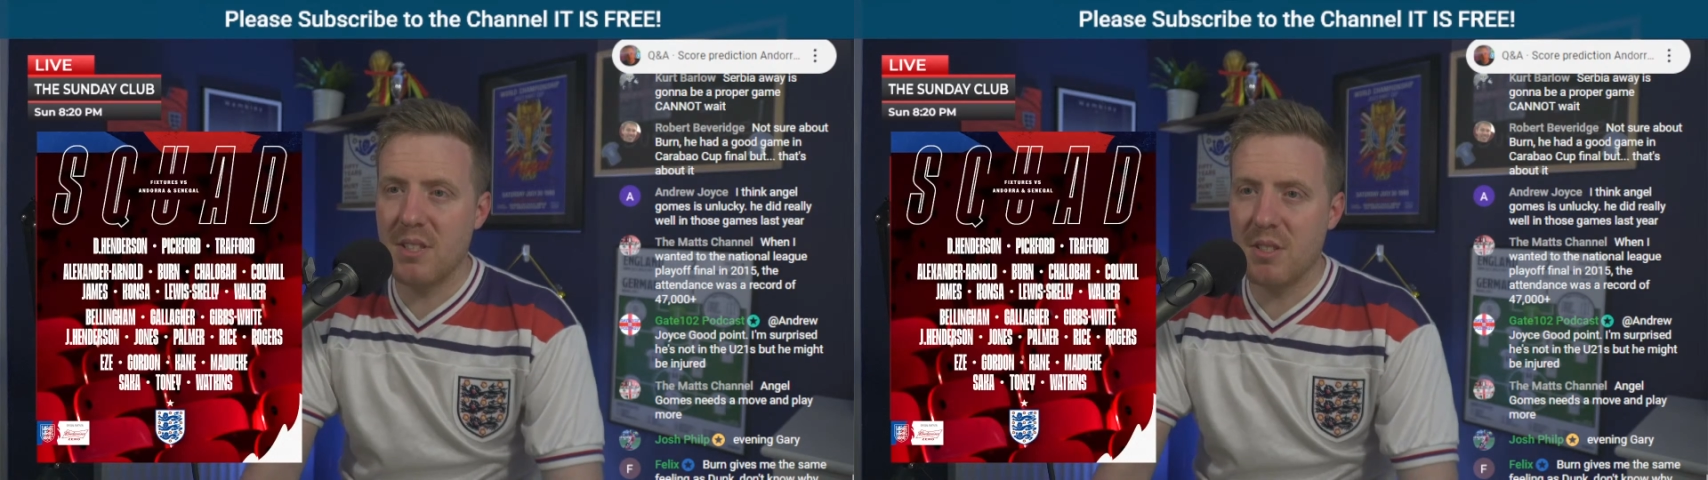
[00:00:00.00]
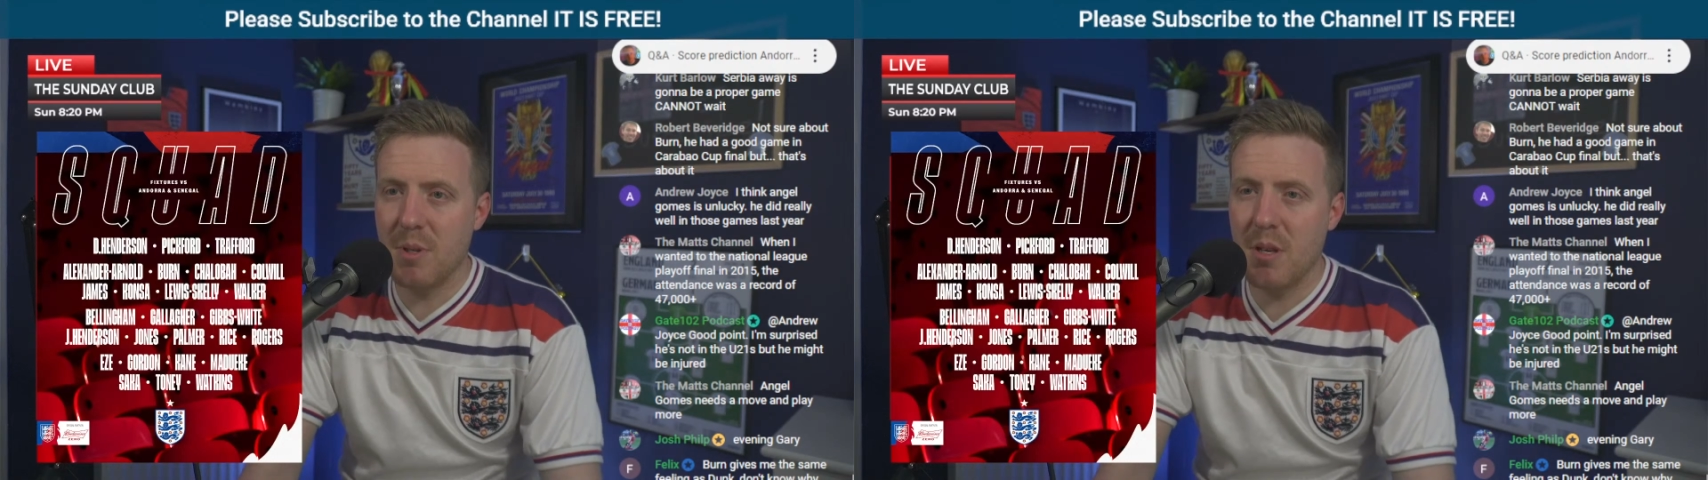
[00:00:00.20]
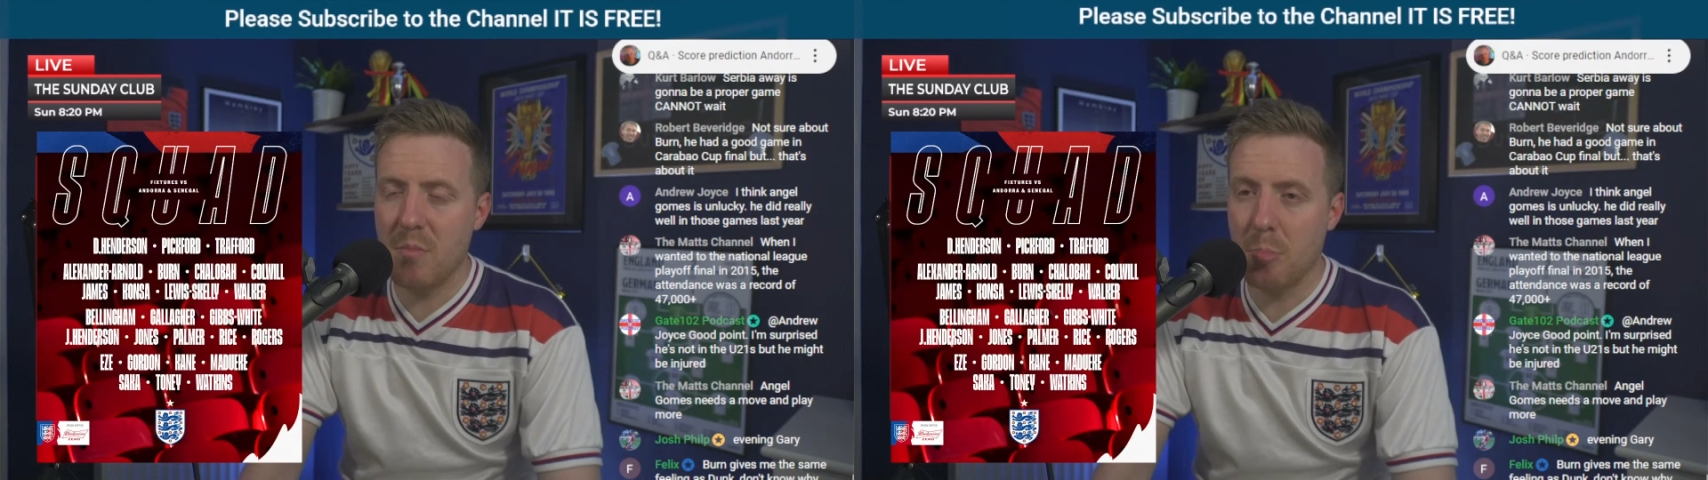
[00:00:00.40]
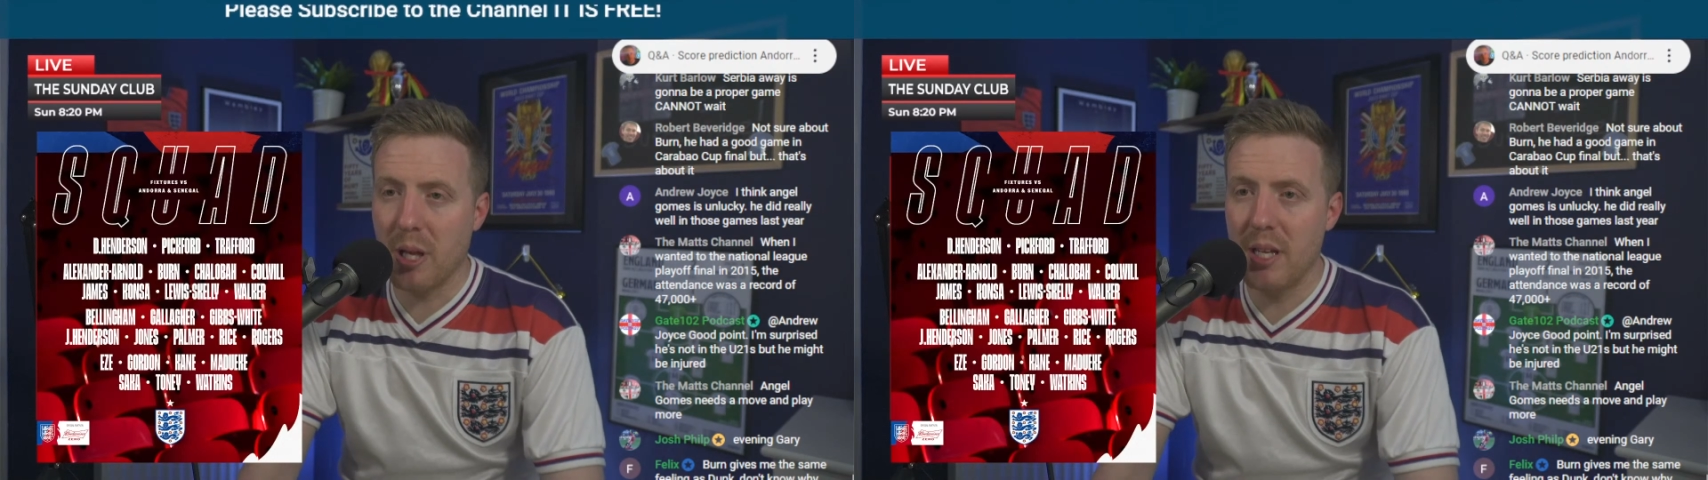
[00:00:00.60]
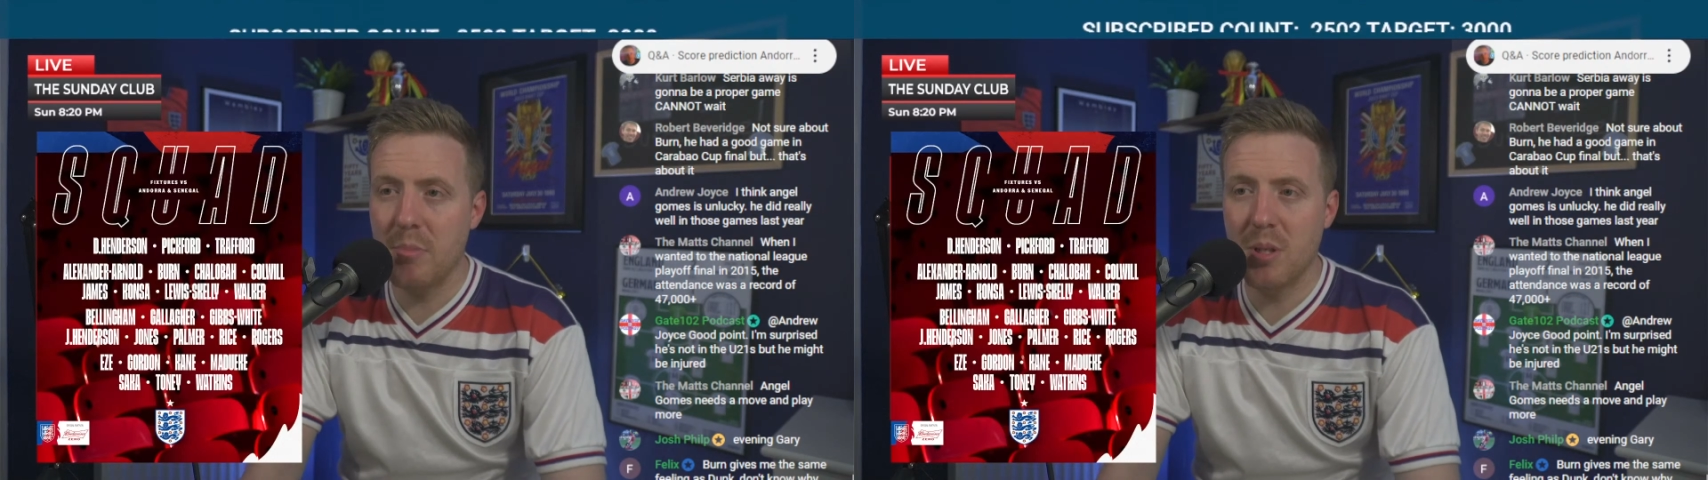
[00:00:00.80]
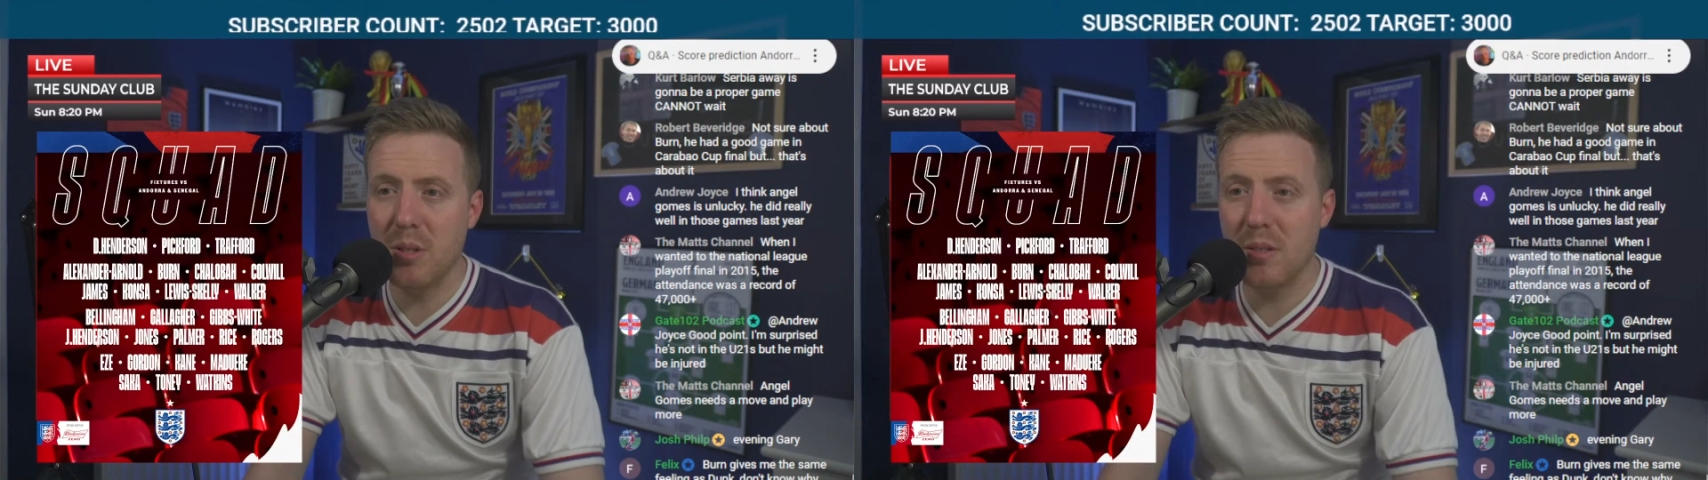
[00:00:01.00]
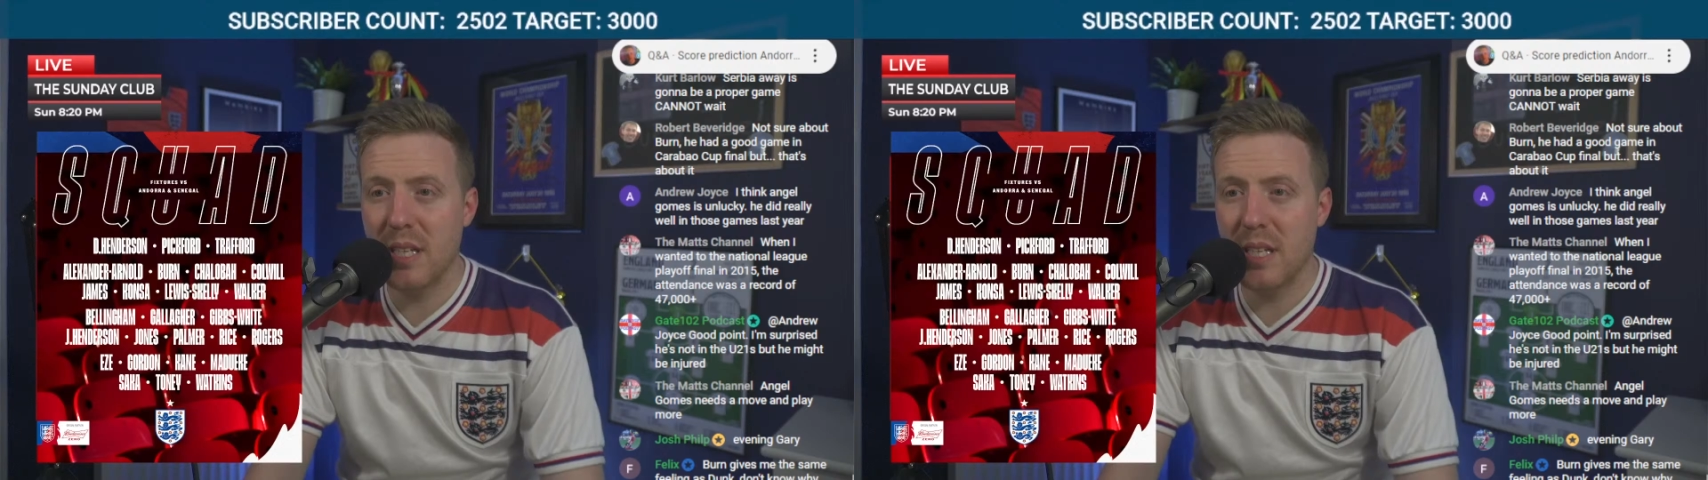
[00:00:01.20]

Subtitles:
needs to move and play more.